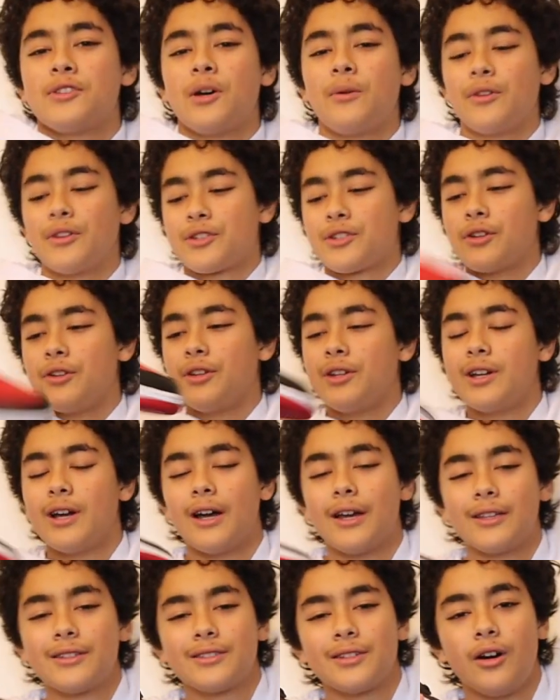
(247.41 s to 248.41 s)
I want to show you
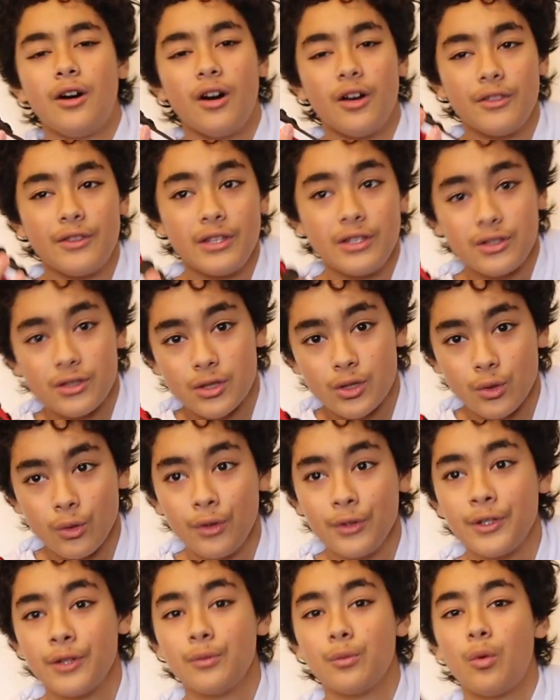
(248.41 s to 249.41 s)
guys are these
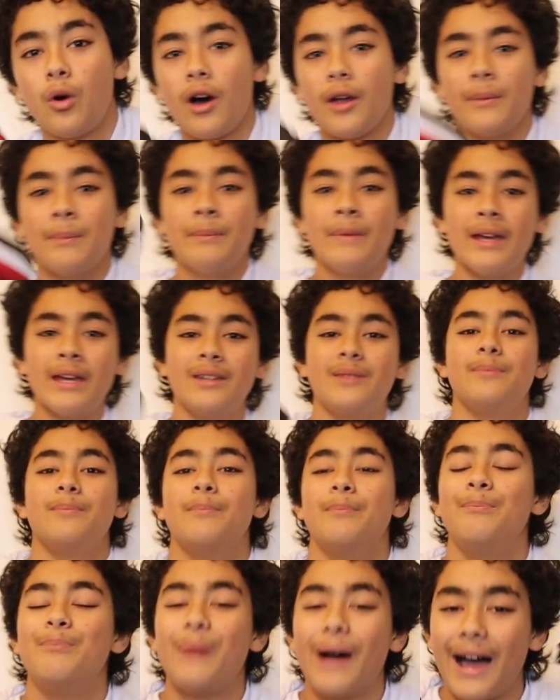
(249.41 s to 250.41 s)
Jordan 1 mid
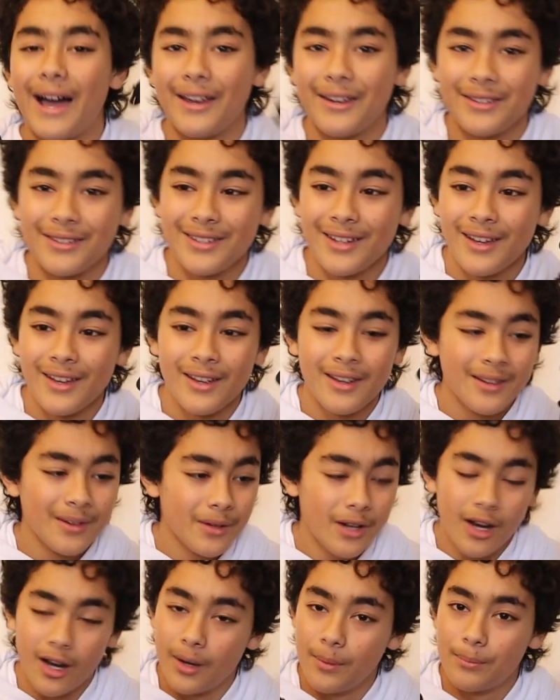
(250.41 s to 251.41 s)
band,
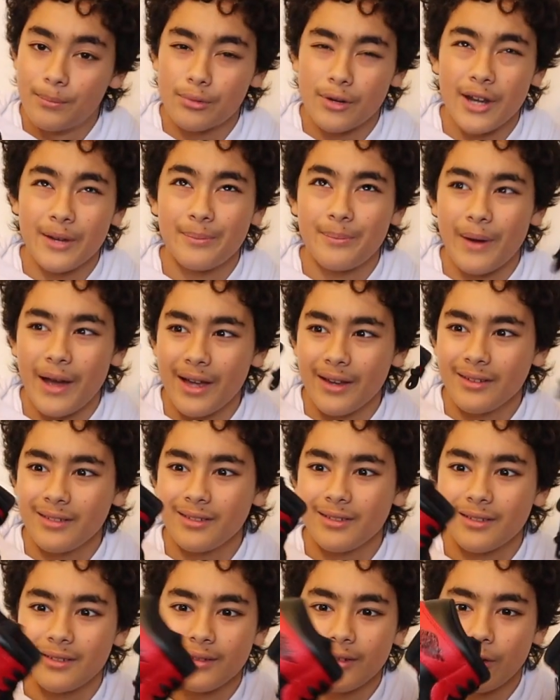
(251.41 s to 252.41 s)
bread
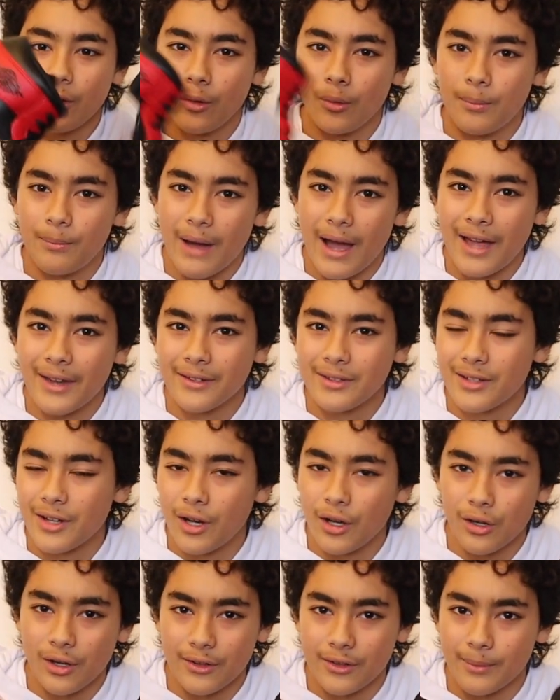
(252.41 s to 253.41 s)
band, or band
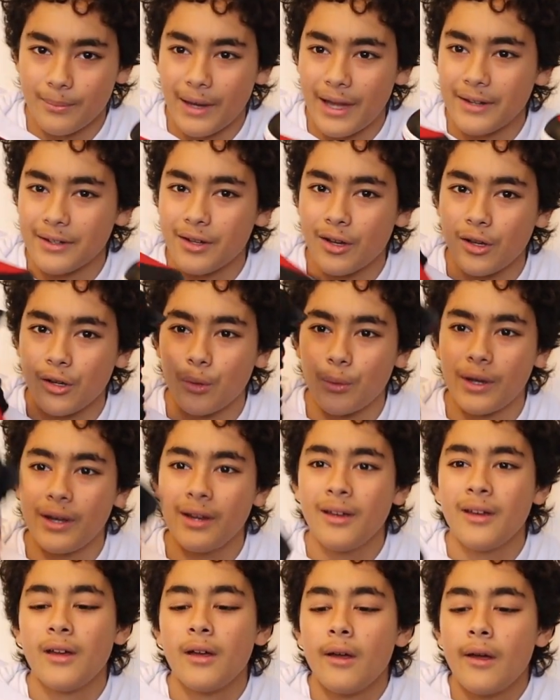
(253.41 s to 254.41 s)
color, in the band
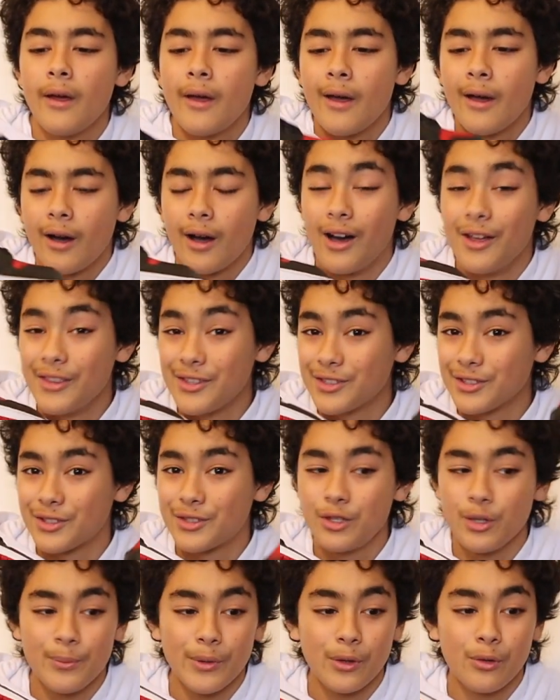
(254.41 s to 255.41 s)
colorway. These are a
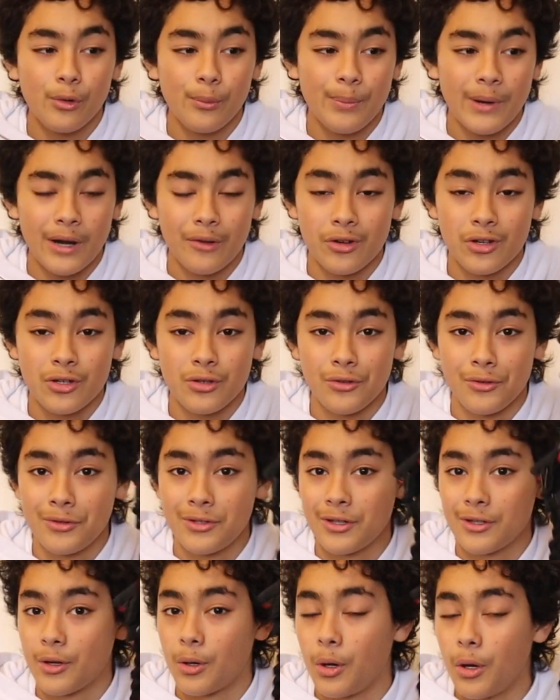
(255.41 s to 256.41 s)
super cool pair of shoes,
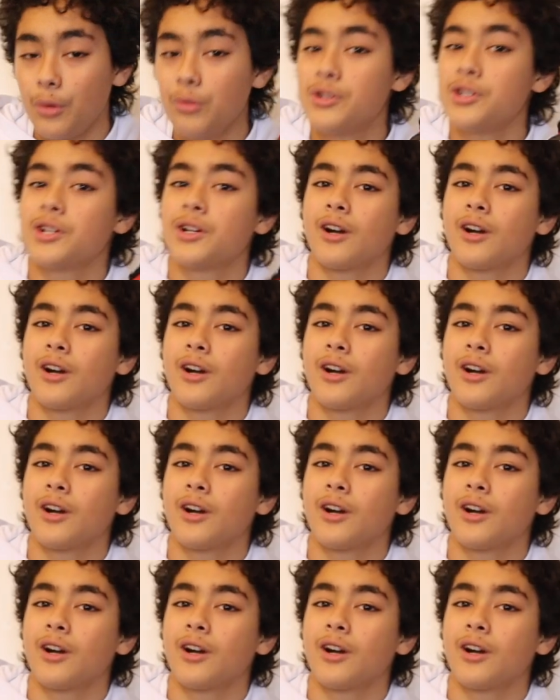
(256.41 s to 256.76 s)
OG